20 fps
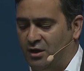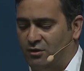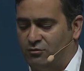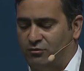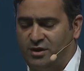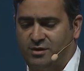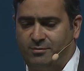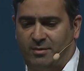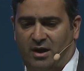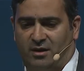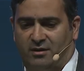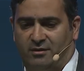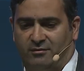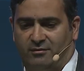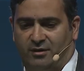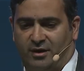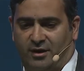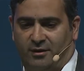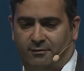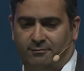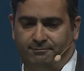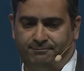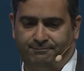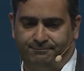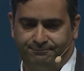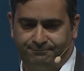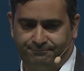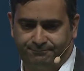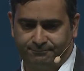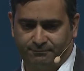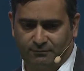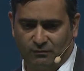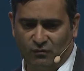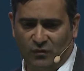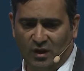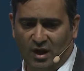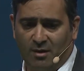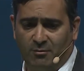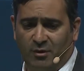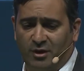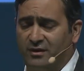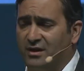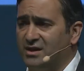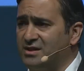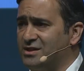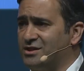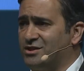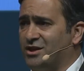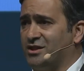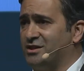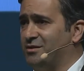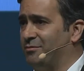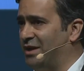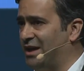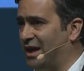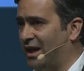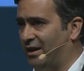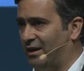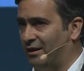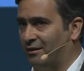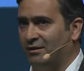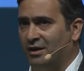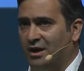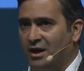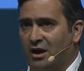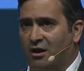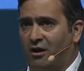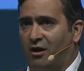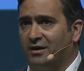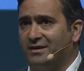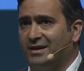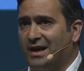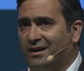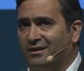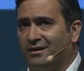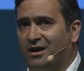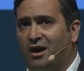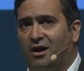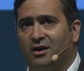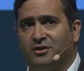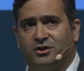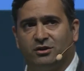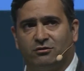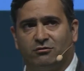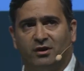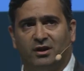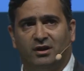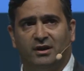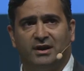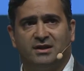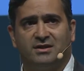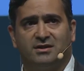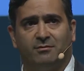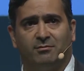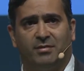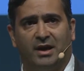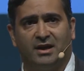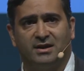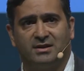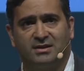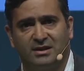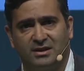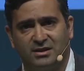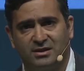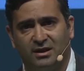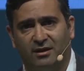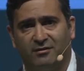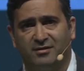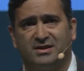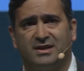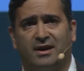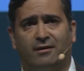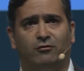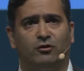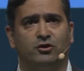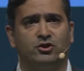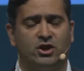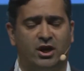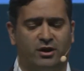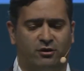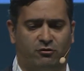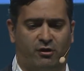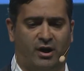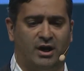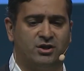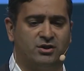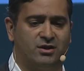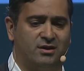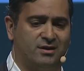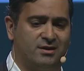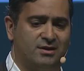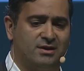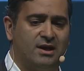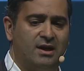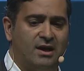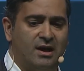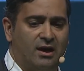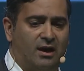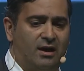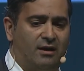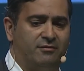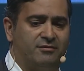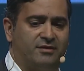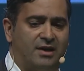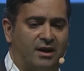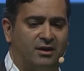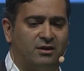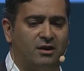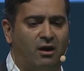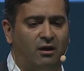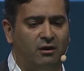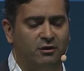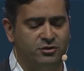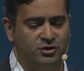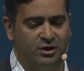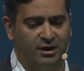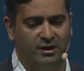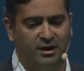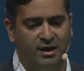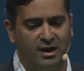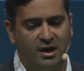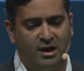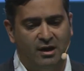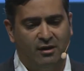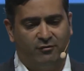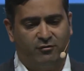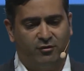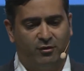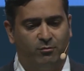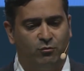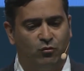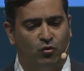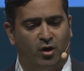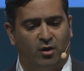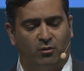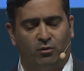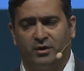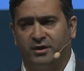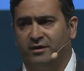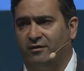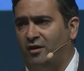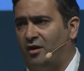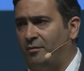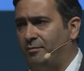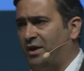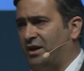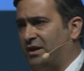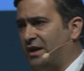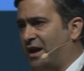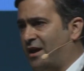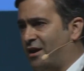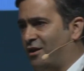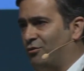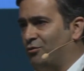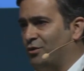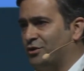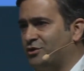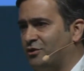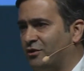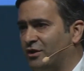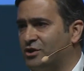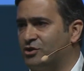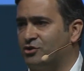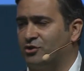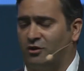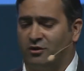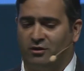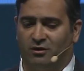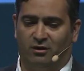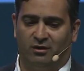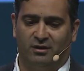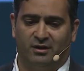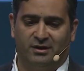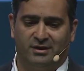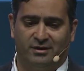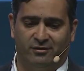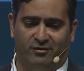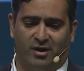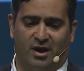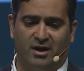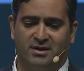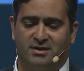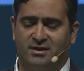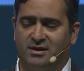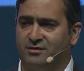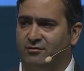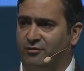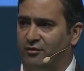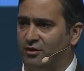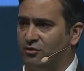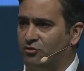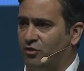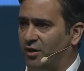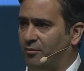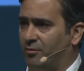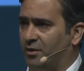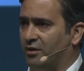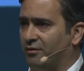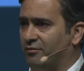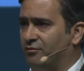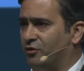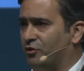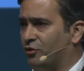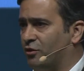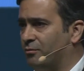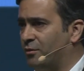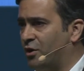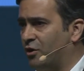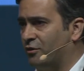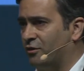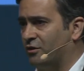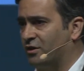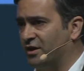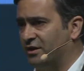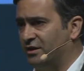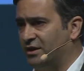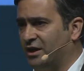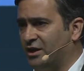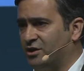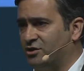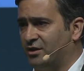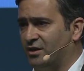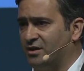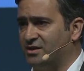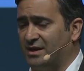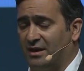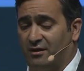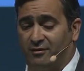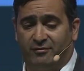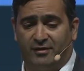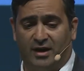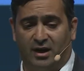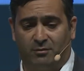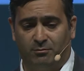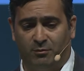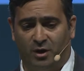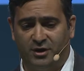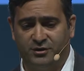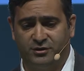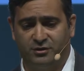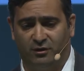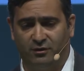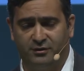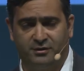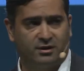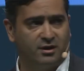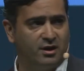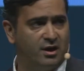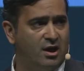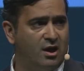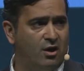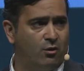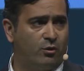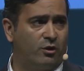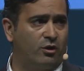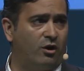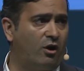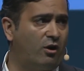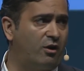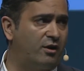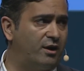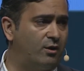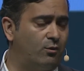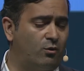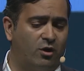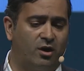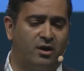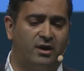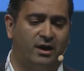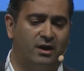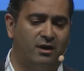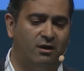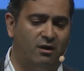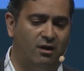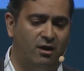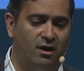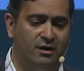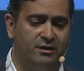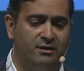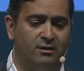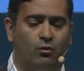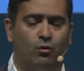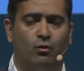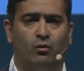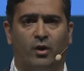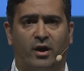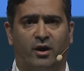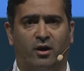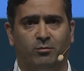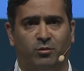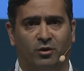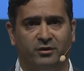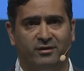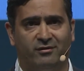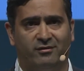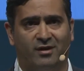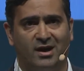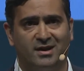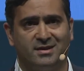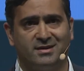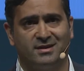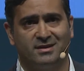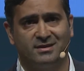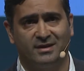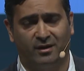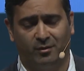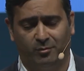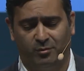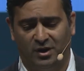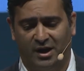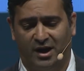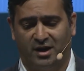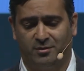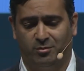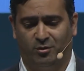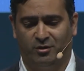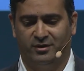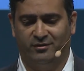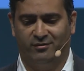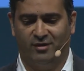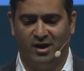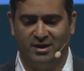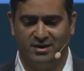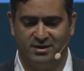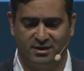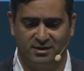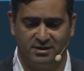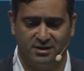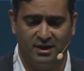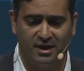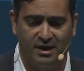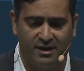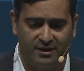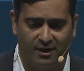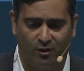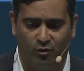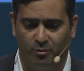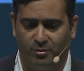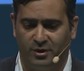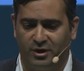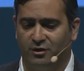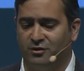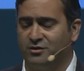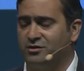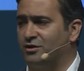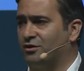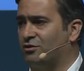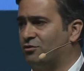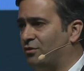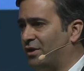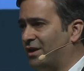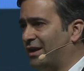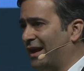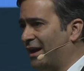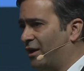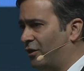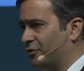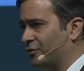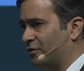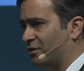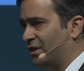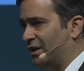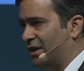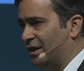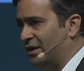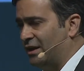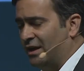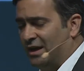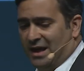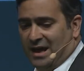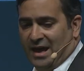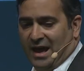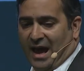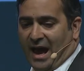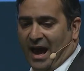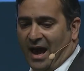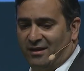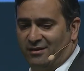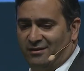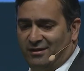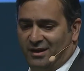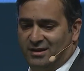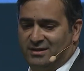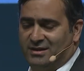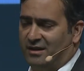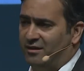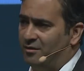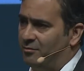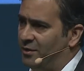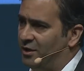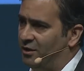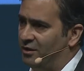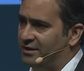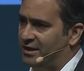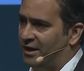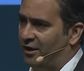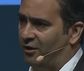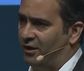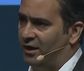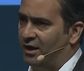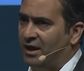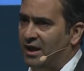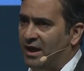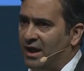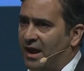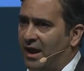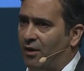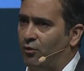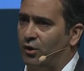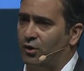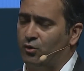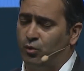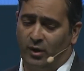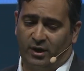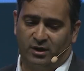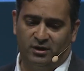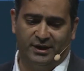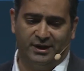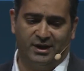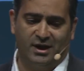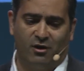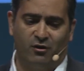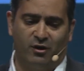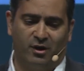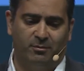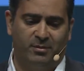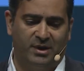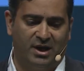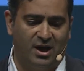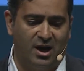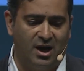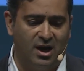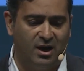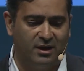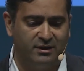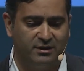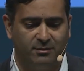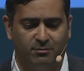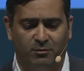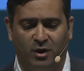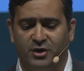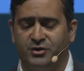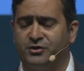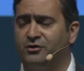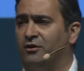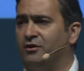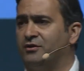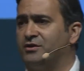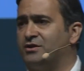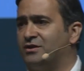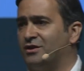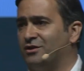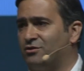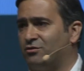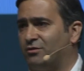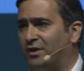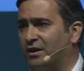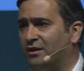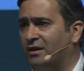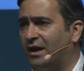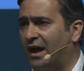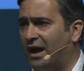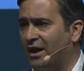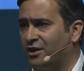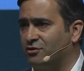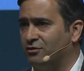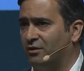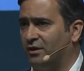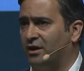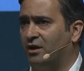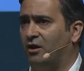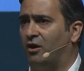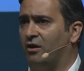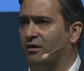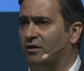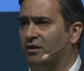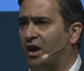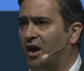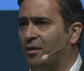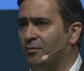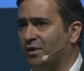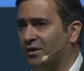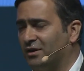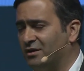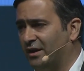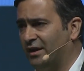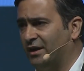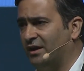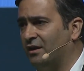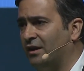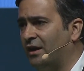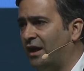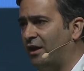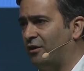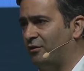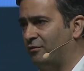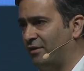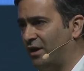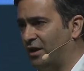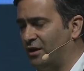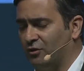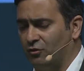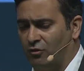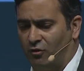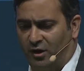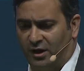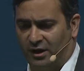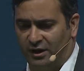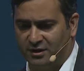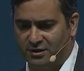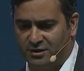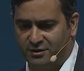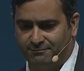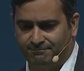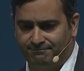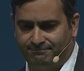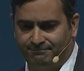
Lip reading: respectively. But this is just the beginning. Our technology really is the basis of several generations of technology. From what we're developing now, which are external devices for the treatment of neuromotor conditions that affect muscles, we're already working on wearable devices and implantable devices that will be used to treat elderly, athletes, and the military, and we're quickly going beyond muscles to treat actually autonomically innervated organs.